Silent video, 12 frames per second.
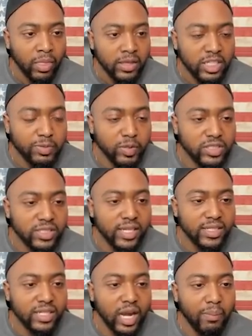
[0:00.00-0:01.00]
This person
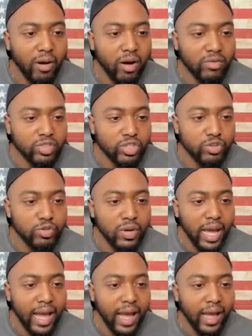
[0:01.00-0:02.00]
says, come on, Stu,
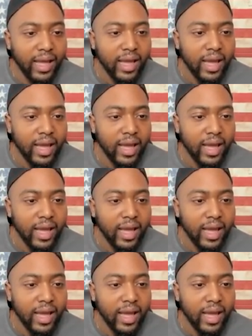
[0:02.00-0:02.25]
nah.